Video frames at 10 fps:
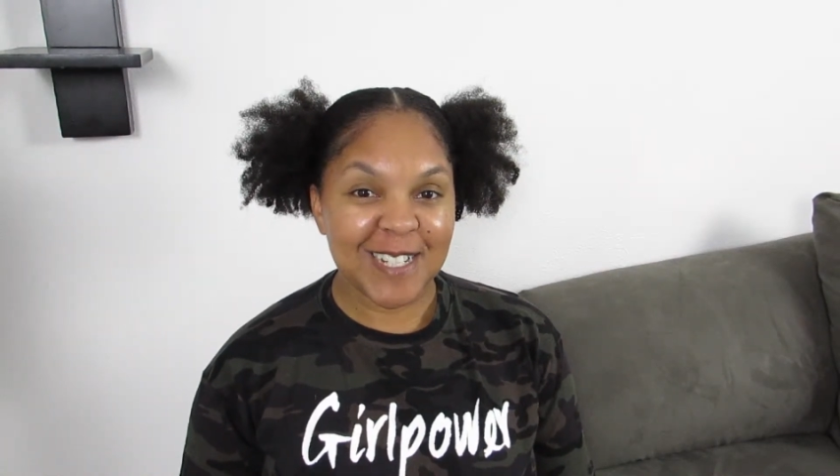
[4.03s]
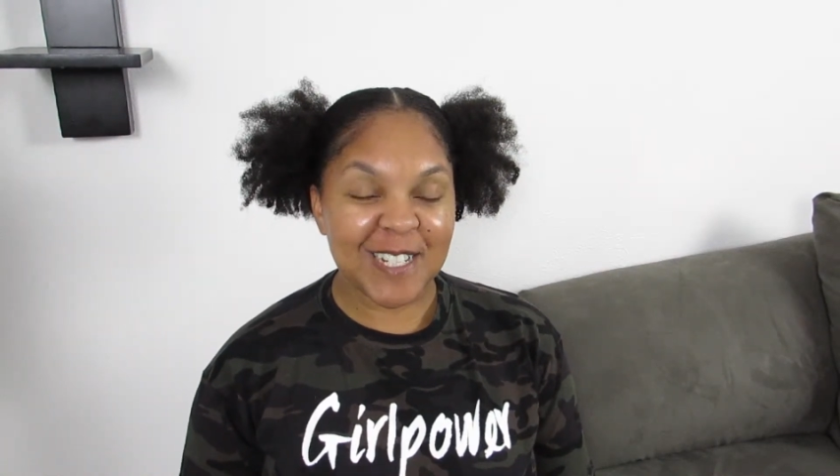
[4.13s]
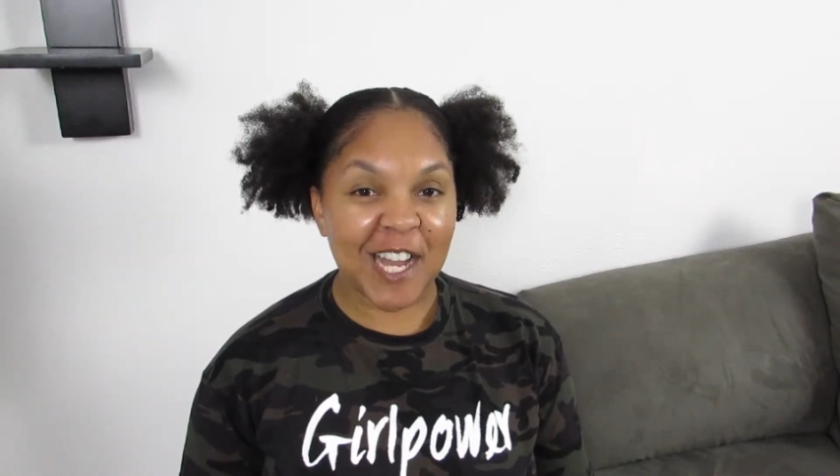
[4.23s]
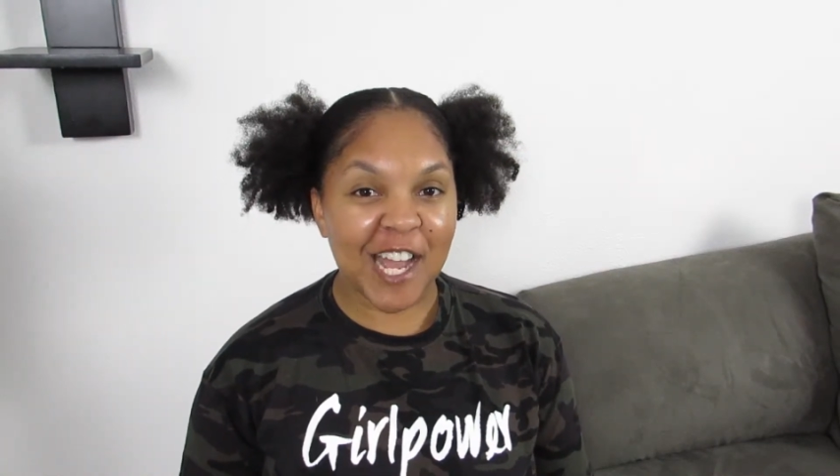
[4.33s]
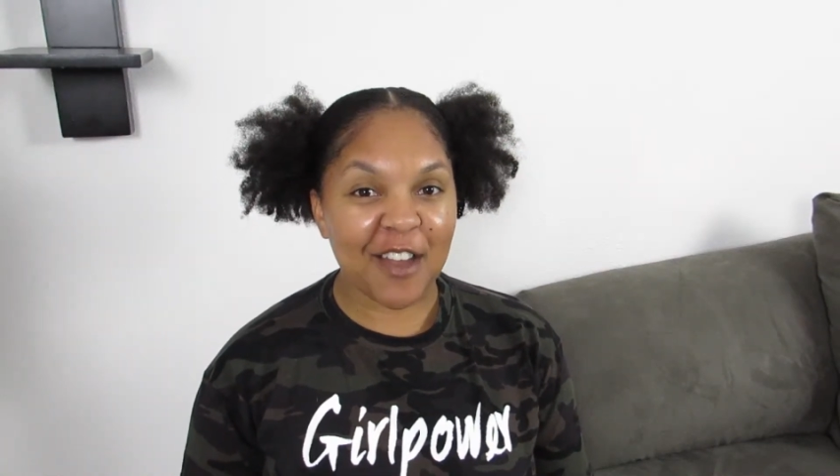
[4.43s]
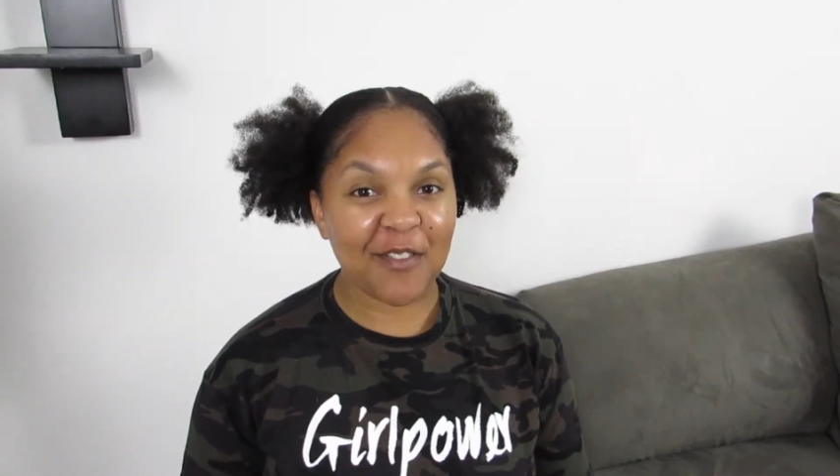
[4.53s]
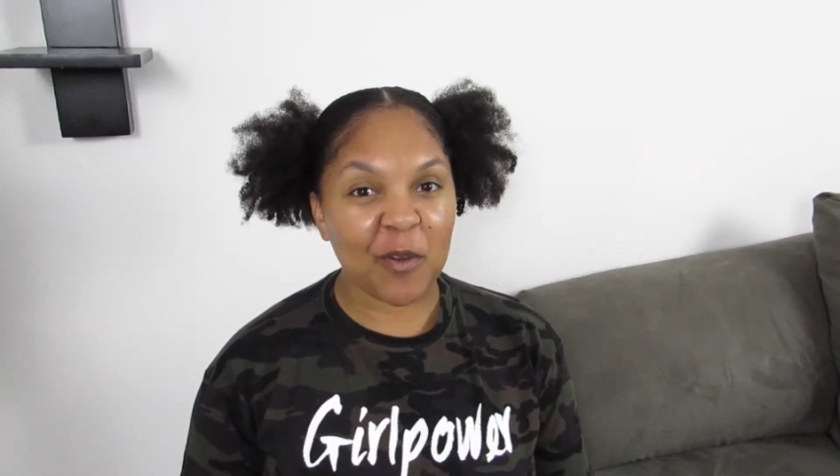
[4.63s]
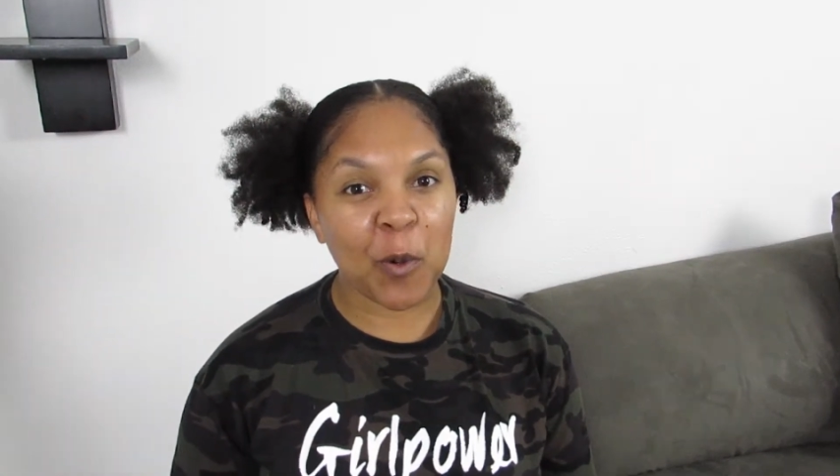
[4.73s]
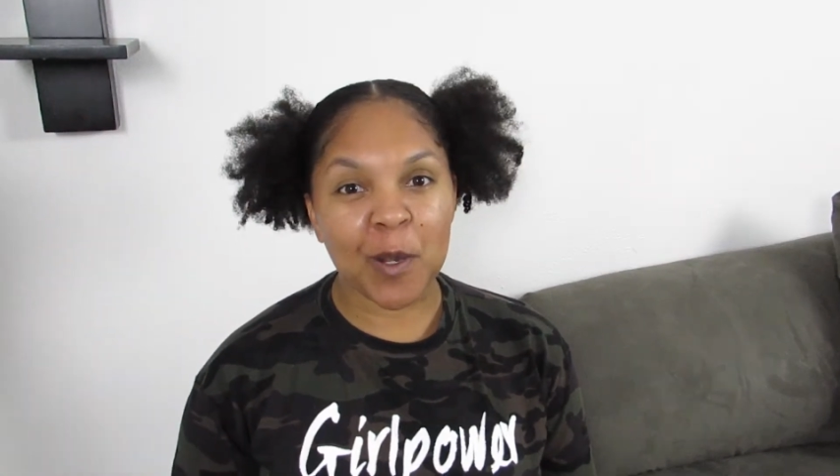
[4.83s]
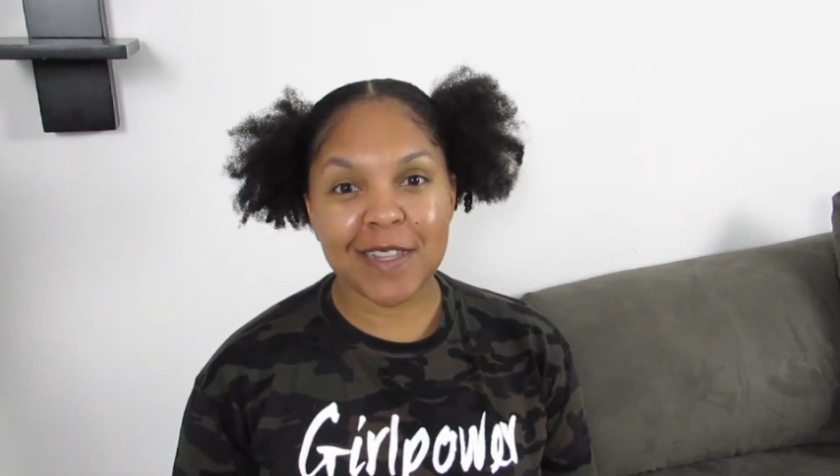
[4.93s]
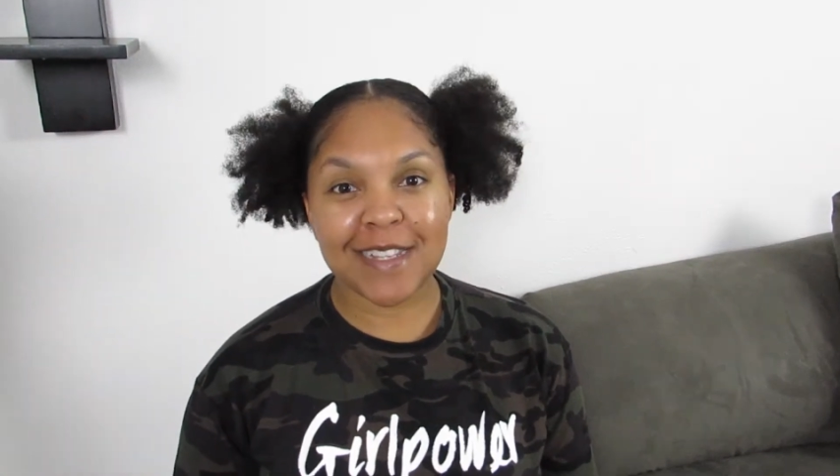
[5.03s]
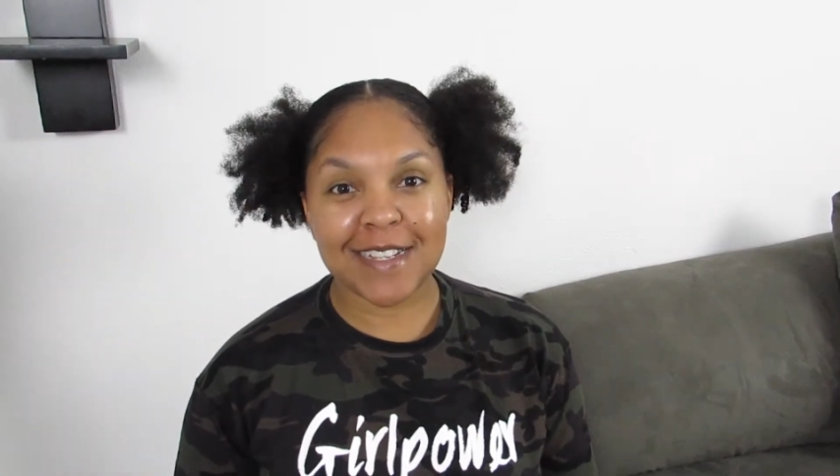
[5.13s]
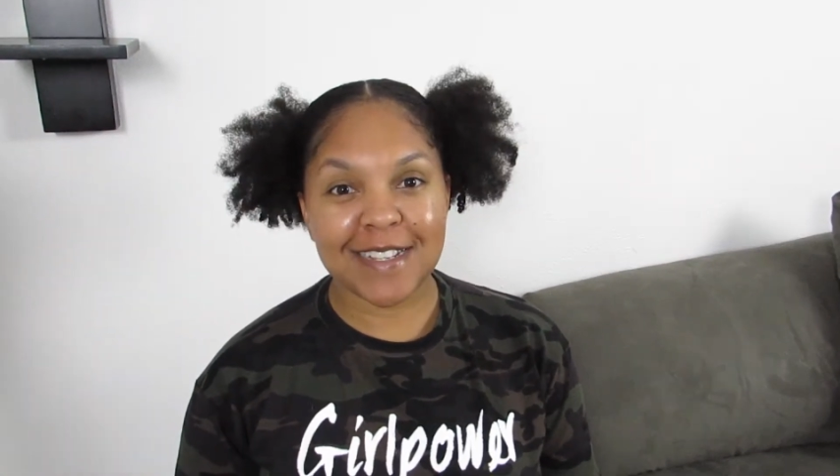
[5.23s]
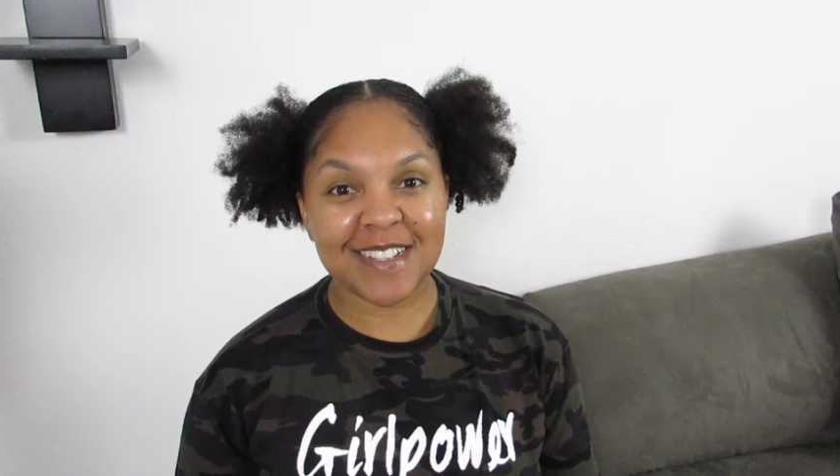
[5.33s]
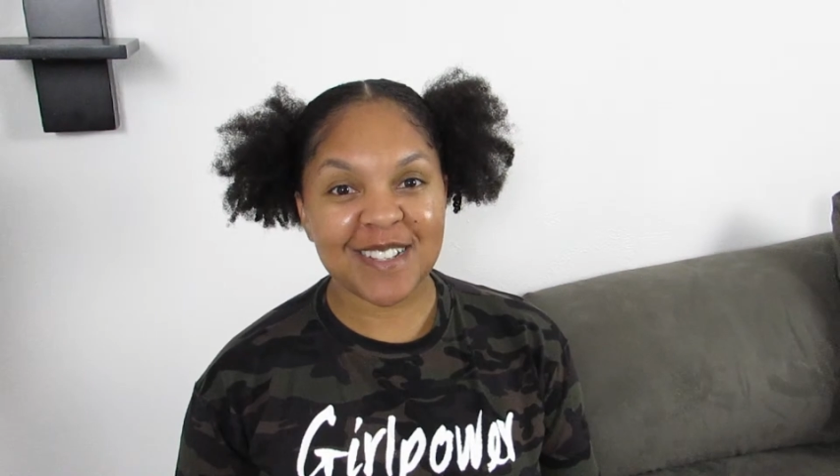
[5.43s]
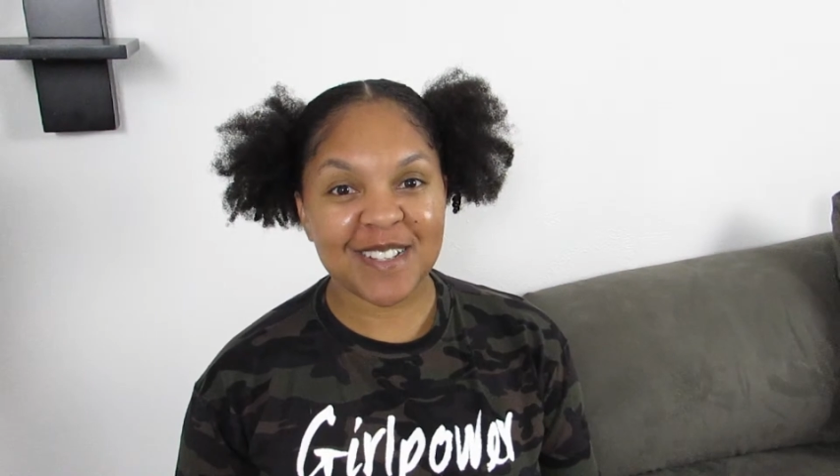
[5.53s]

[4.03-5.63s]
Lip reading: and I have oily